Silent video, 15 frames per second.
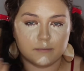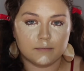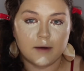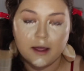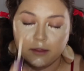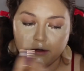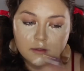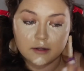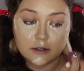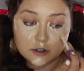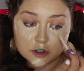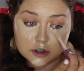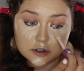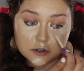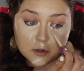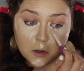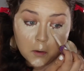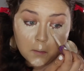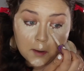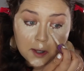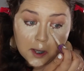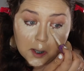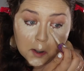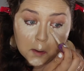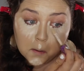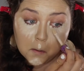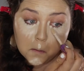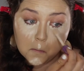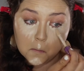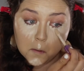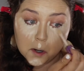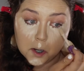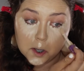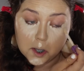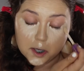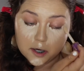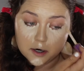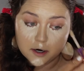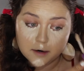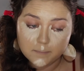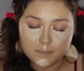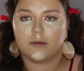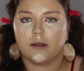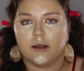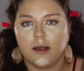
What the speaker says: rather than just going right here,